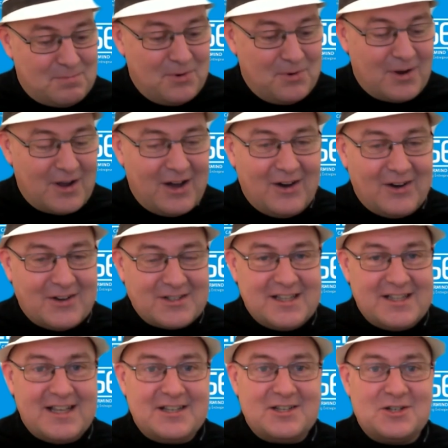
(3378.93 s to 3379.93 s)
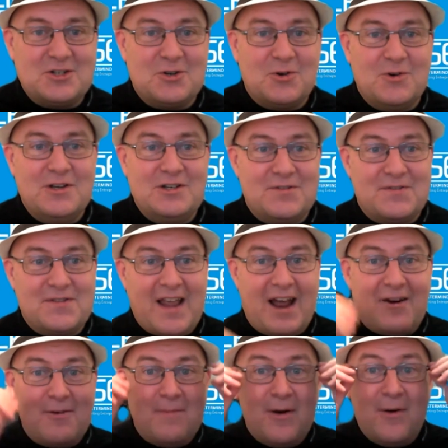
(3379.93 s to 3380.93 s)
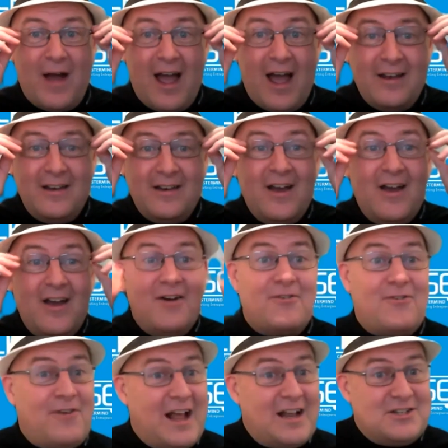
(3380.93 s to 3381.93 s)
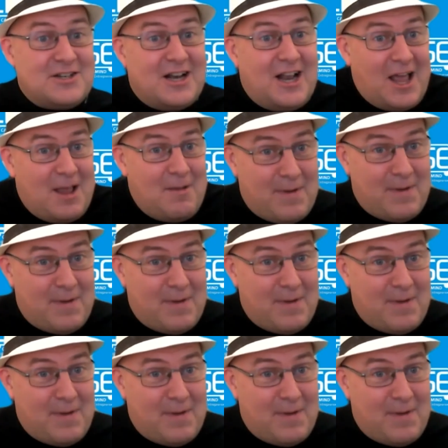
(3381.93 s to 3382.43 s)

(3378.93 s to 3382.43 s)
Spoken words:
broadcast that there's a shortage of caramel and flageolet